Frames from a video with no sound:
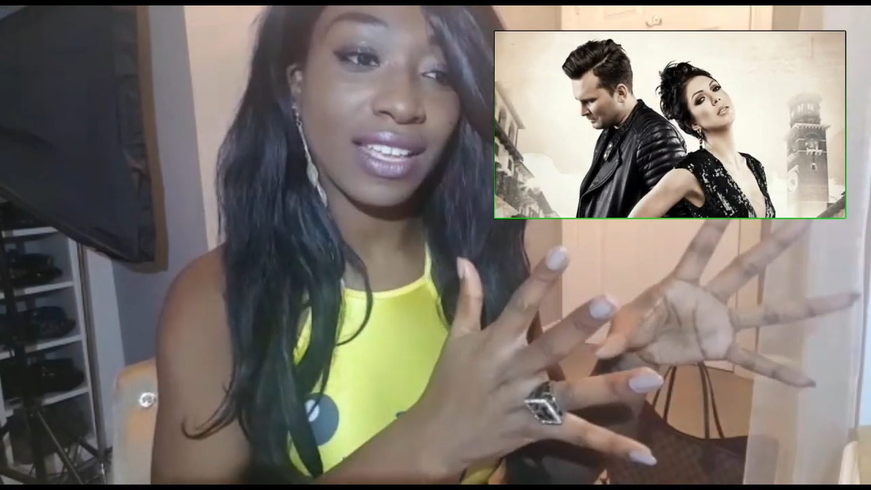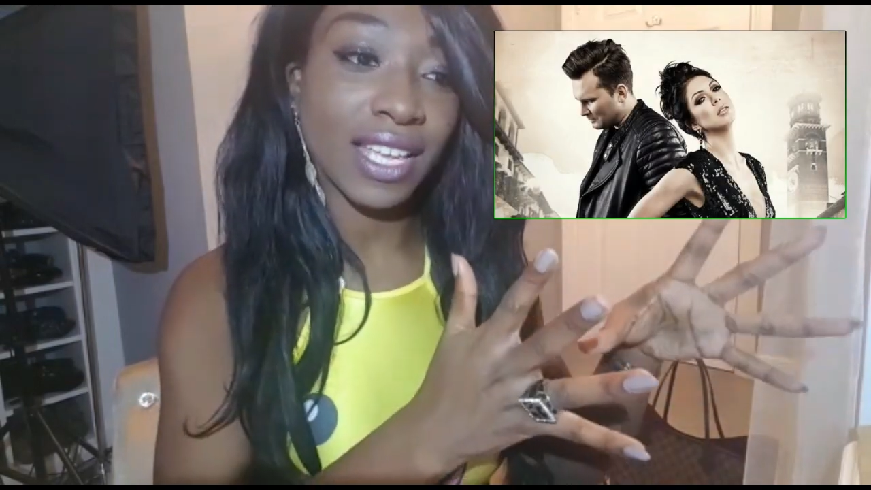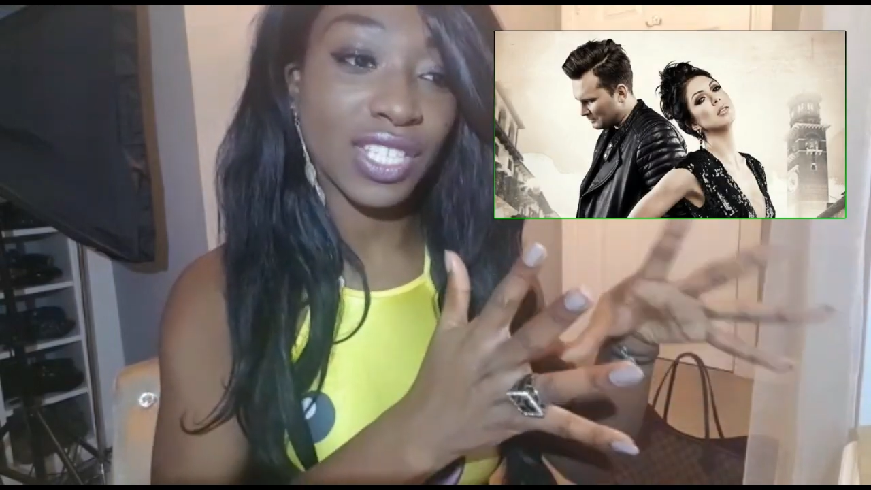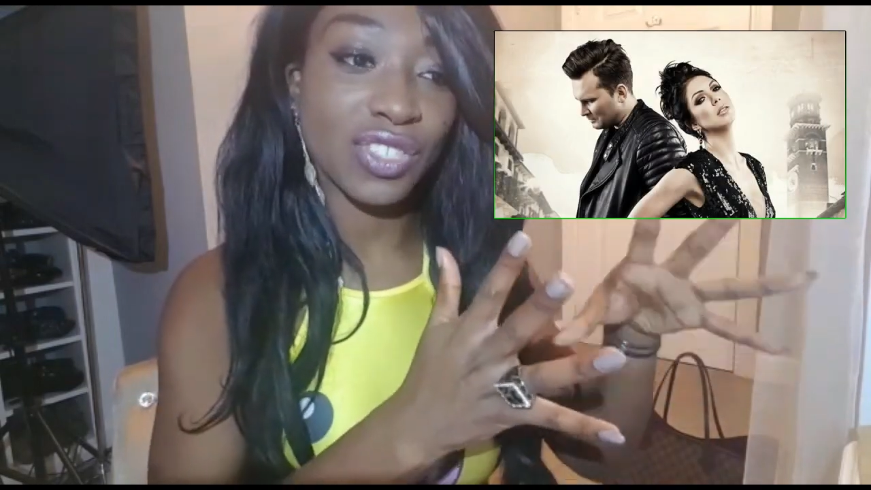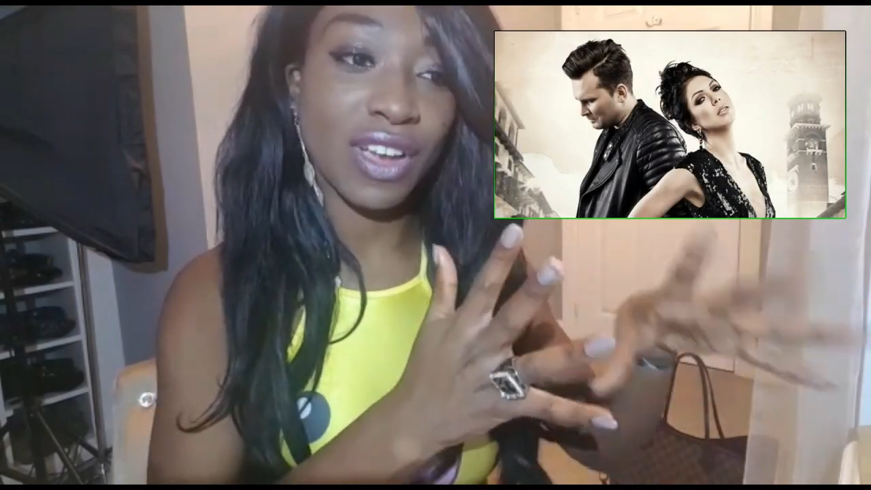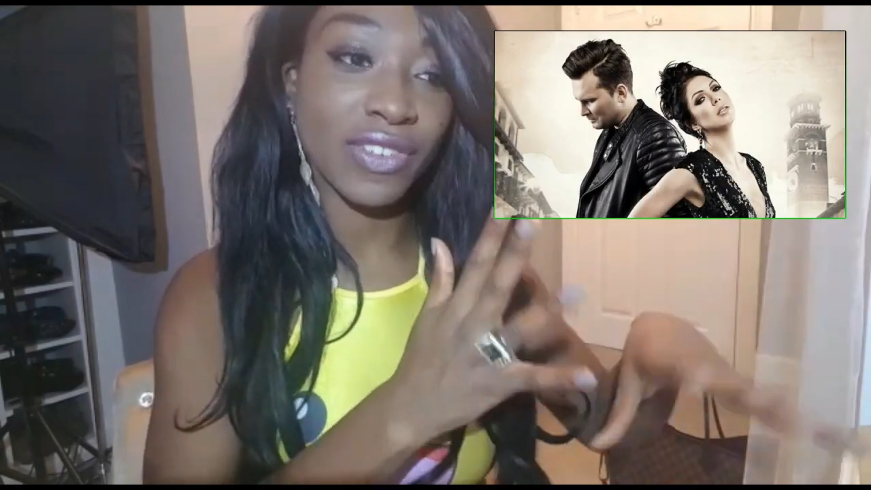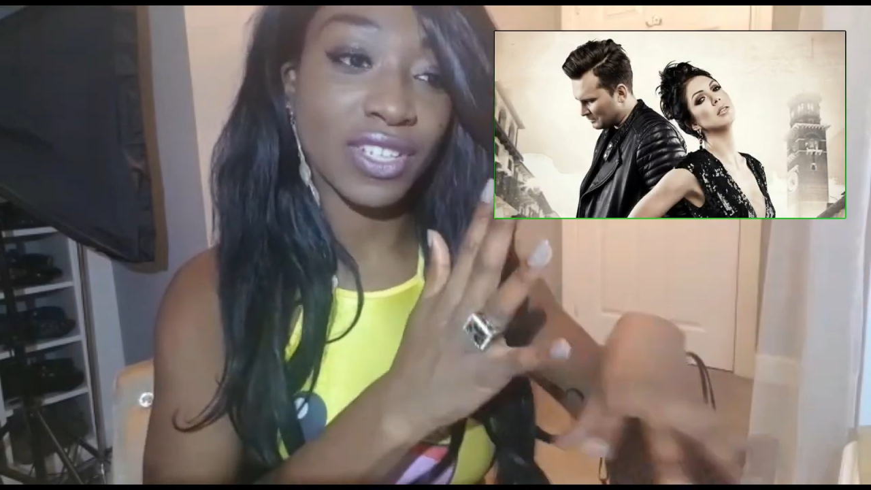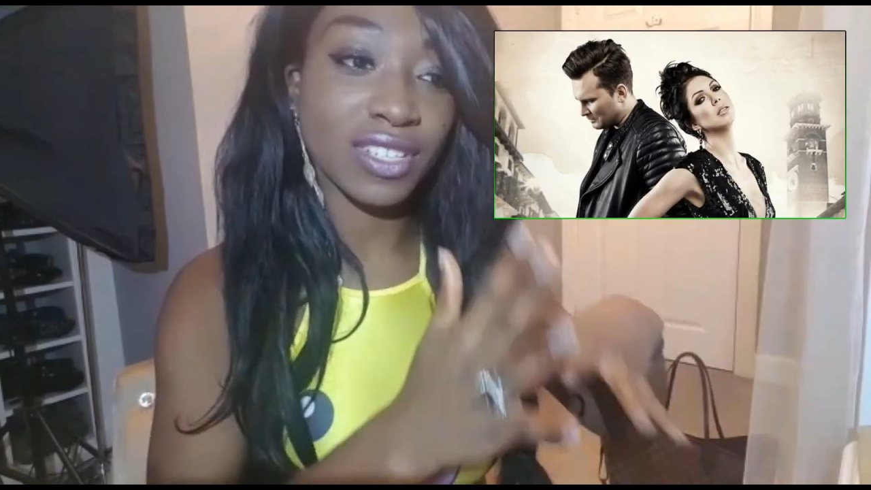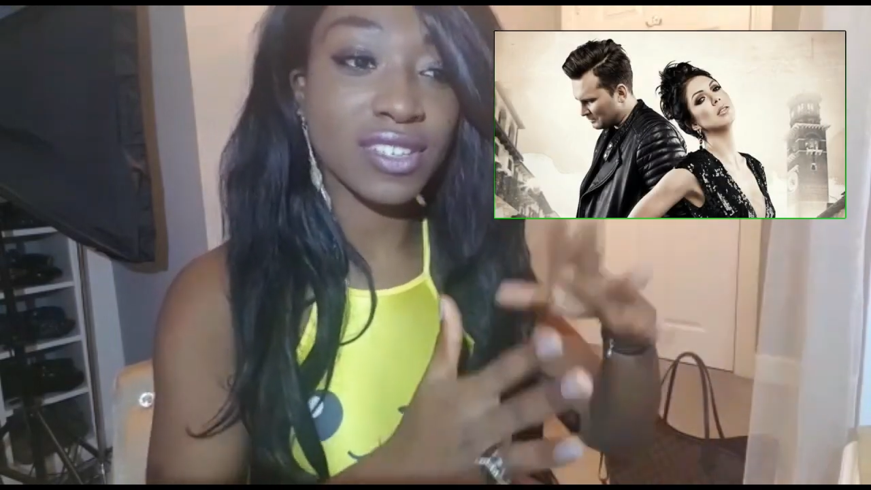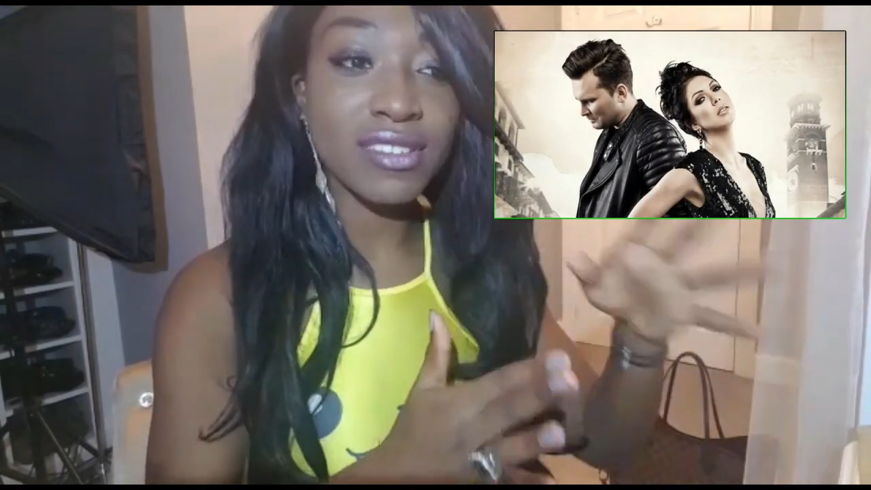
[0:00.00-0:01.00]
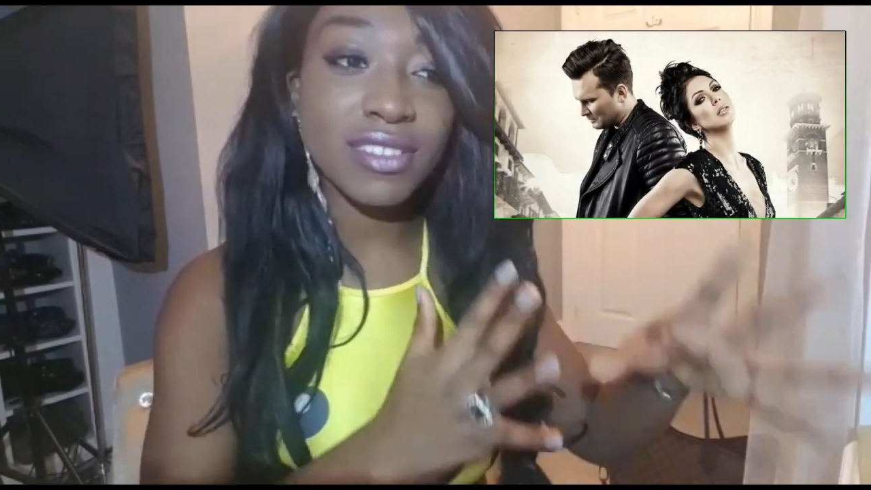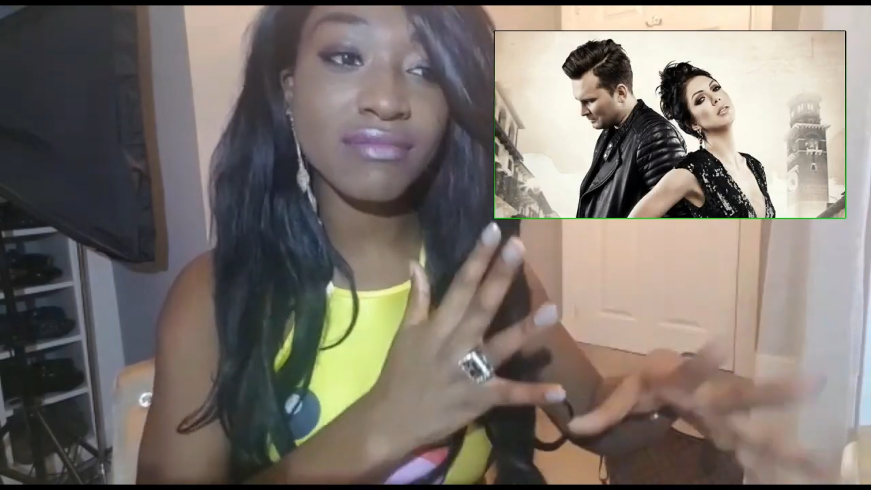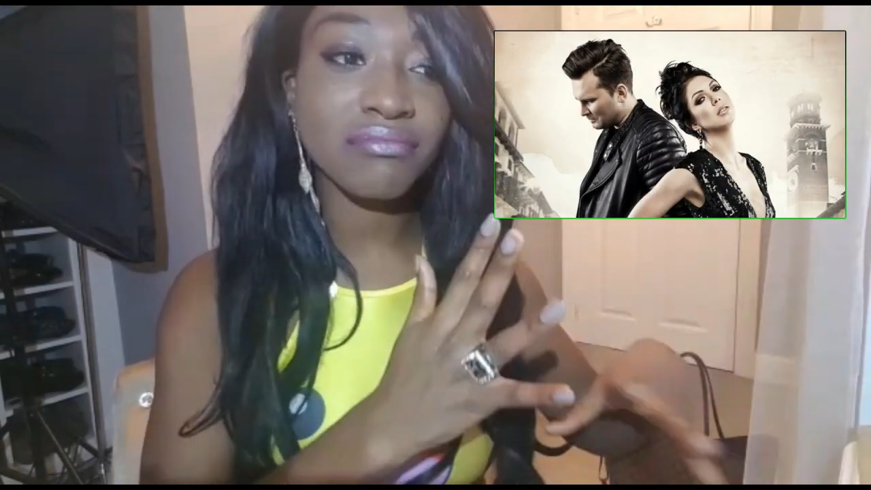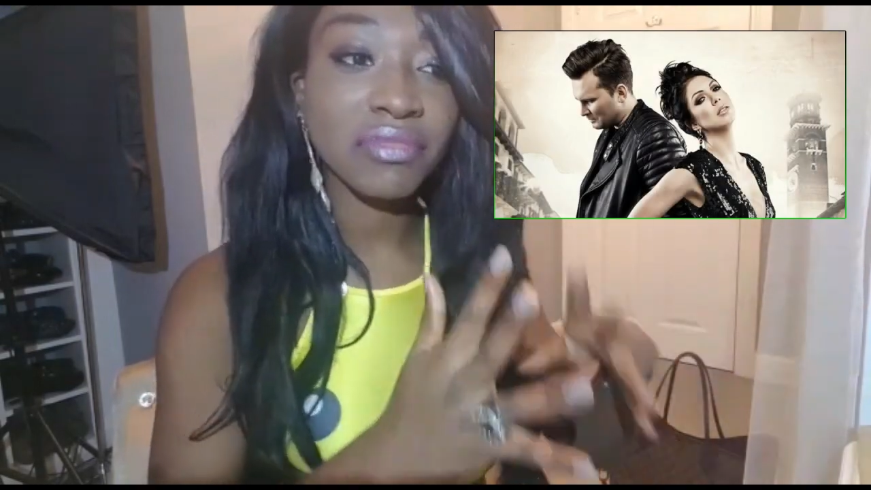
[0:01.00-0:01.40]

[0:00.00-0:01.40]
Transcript: extravagant,